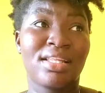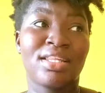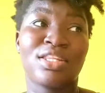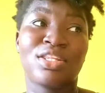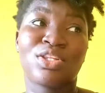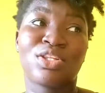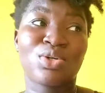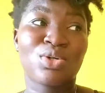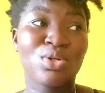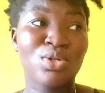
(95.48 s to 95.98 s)

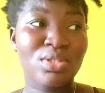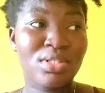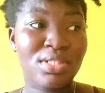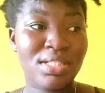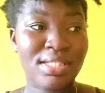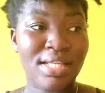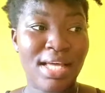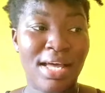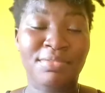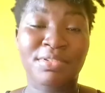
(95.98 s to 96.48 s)
those
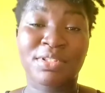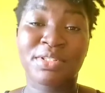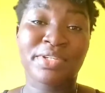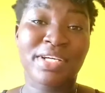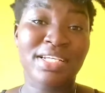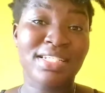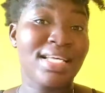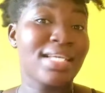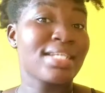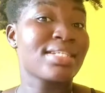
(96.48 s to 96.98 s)
after
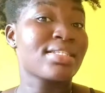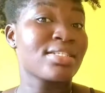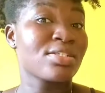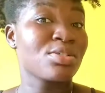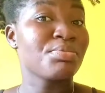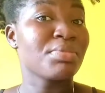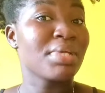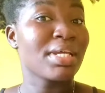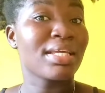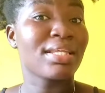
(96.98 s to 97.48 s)
us are still
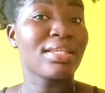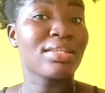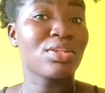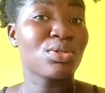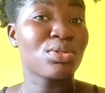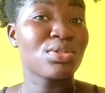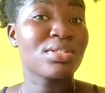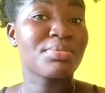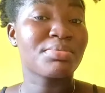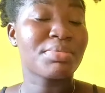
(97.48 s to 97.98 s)
making
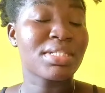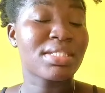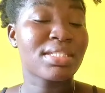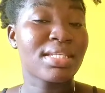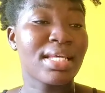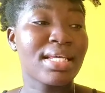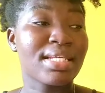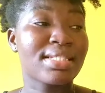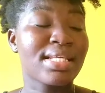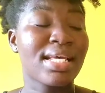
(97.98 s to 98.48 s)
those
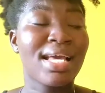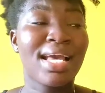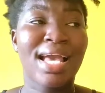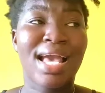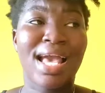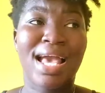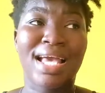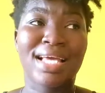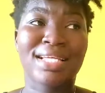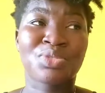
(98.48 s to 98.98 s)
mistakes.
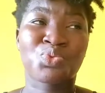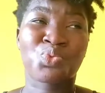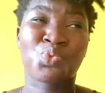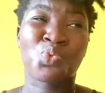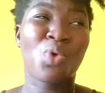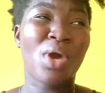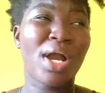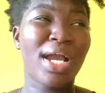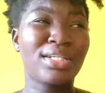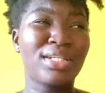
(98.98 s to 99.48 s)
And
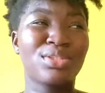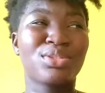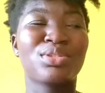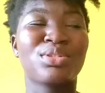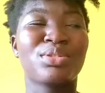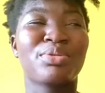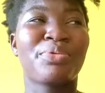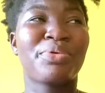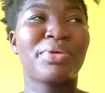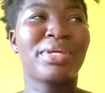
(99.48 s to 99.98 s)
why
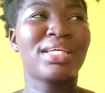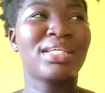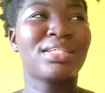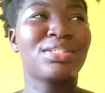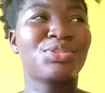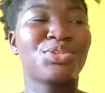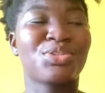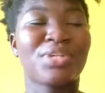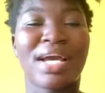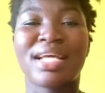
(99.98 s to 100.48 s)
don't we
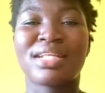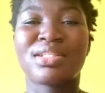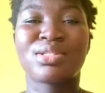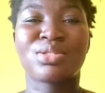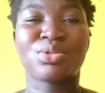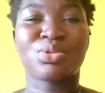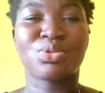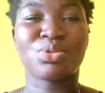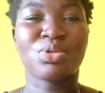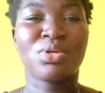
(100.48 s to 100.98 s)
try
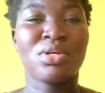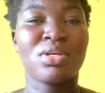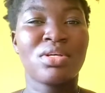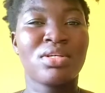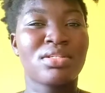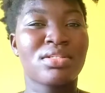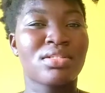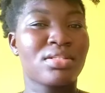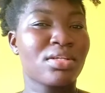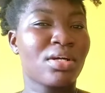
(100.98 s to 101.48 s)
to
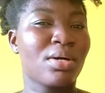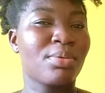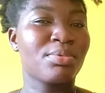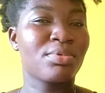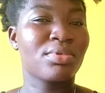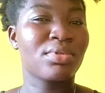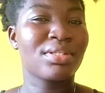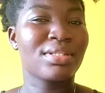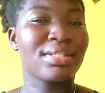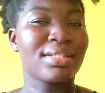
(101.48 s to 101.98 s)
stop
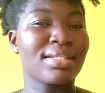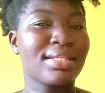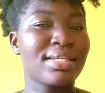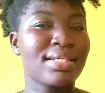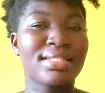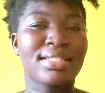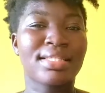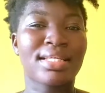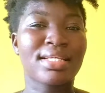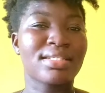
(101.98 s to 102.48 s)
these
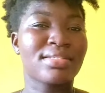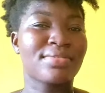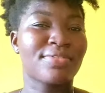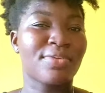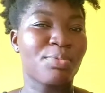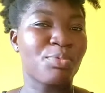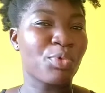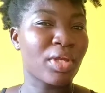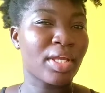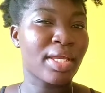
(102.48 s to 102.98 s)
things
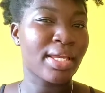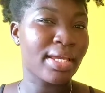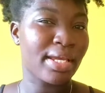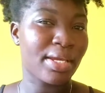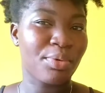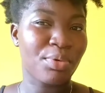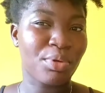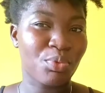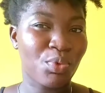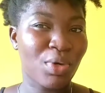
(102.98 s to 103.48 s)
from
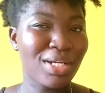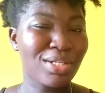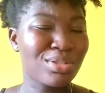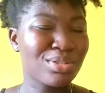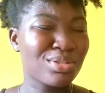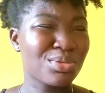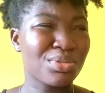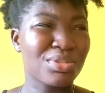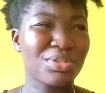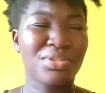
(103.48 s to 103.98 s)
recurring? Why
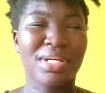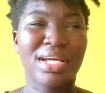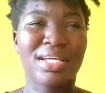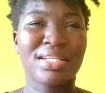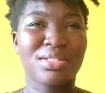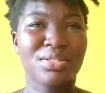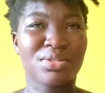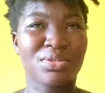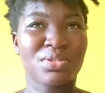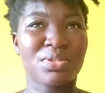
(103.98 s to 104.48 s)
don't we try
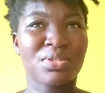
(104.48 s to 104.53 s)
to